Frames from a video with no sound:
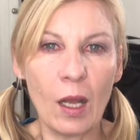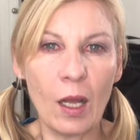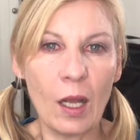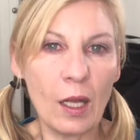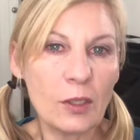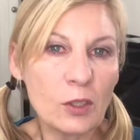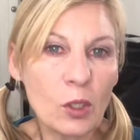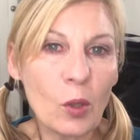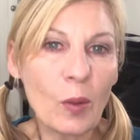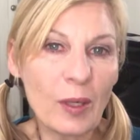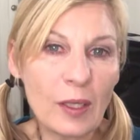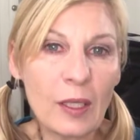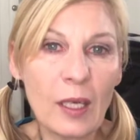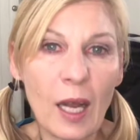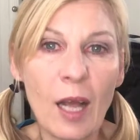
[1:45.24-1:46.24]
And you know
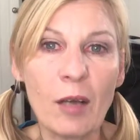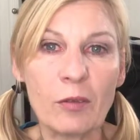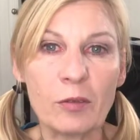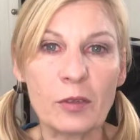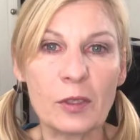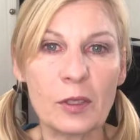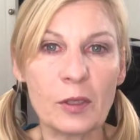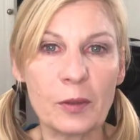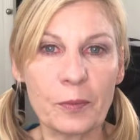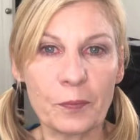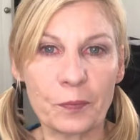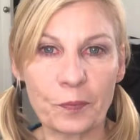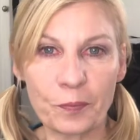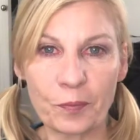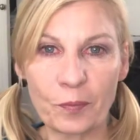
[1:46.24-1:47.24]
what? He left.
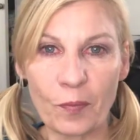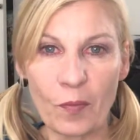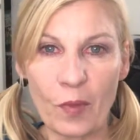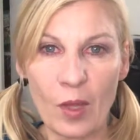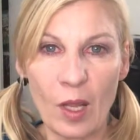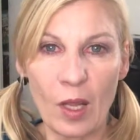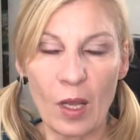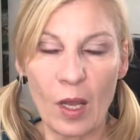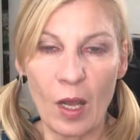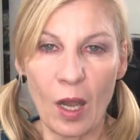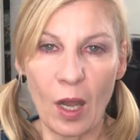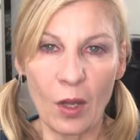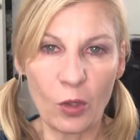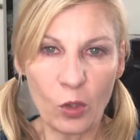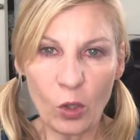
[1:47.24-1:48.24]

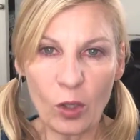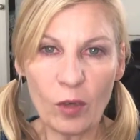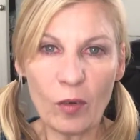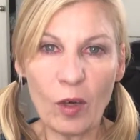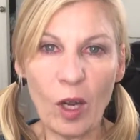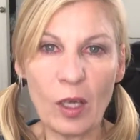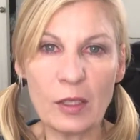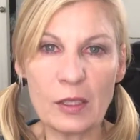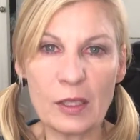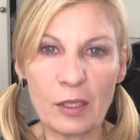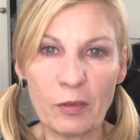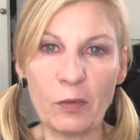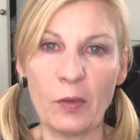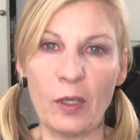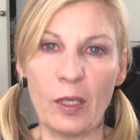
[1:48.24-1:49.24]
It could have gone
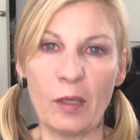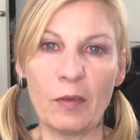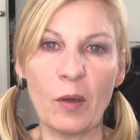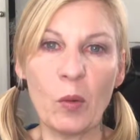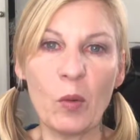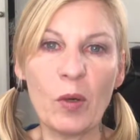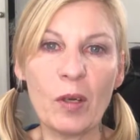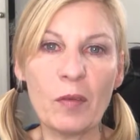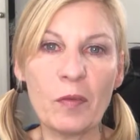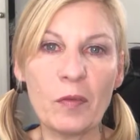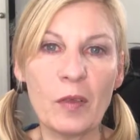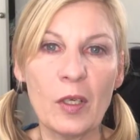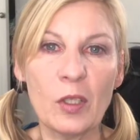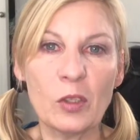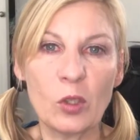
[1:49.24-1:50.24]
different. If I would have
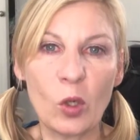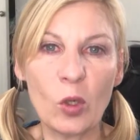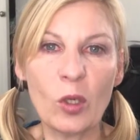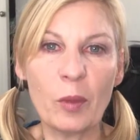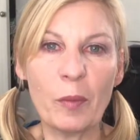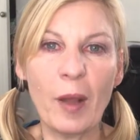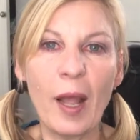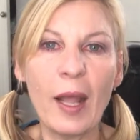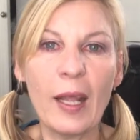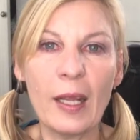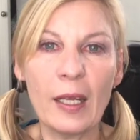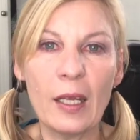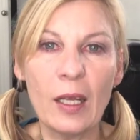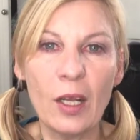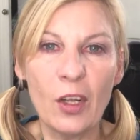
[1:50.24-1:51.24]
told him,
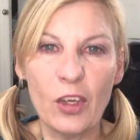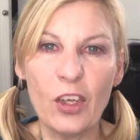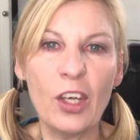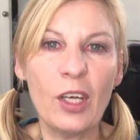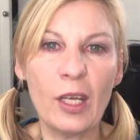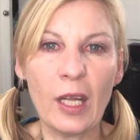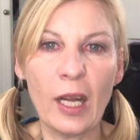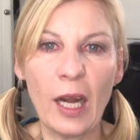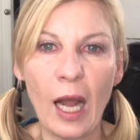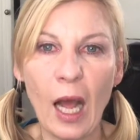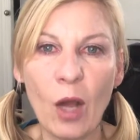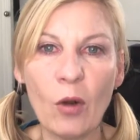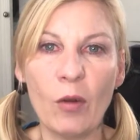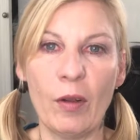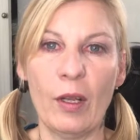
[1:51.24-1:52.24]
"Hey, you need to get
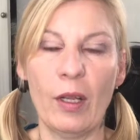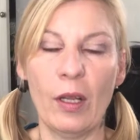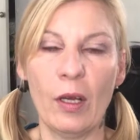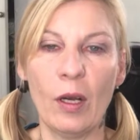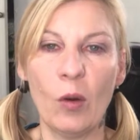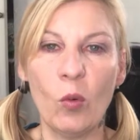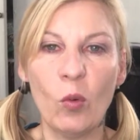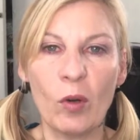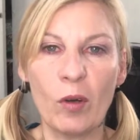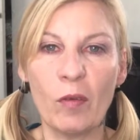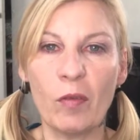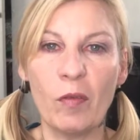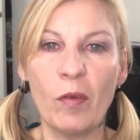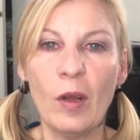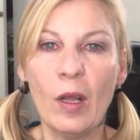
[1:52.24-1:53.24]
out of here," I would
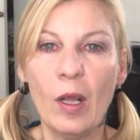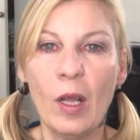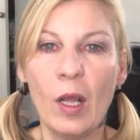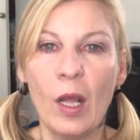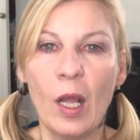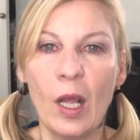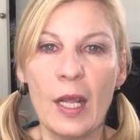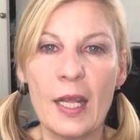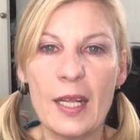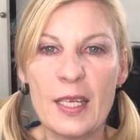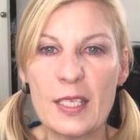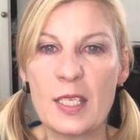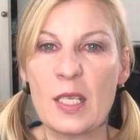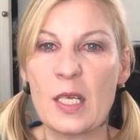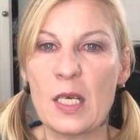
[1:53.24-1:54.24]
have
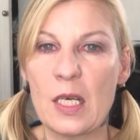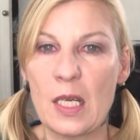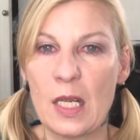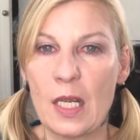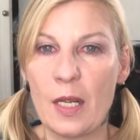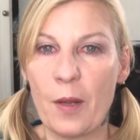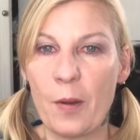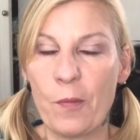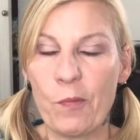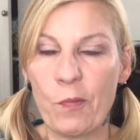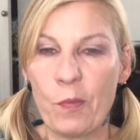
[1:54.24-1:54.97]
instantly